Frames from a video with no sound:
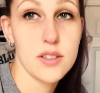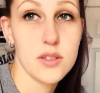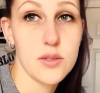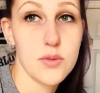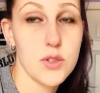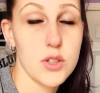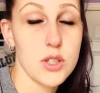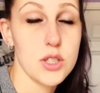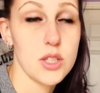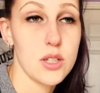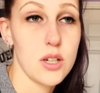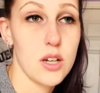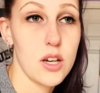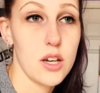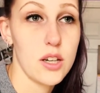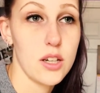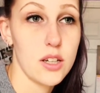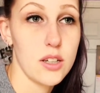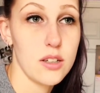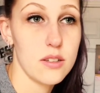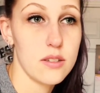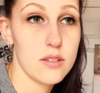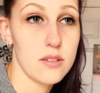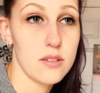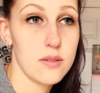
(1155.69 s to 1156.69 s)
for tonight
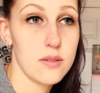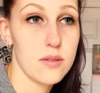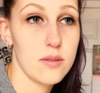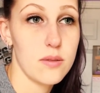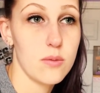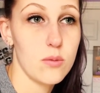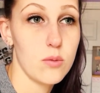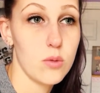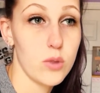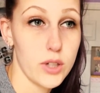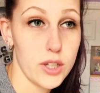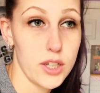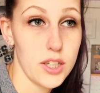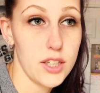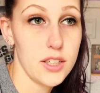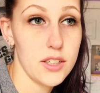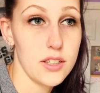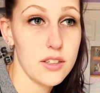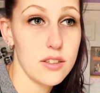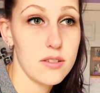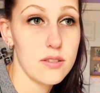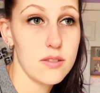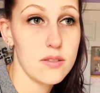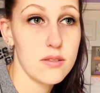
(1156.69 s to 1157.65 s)
read,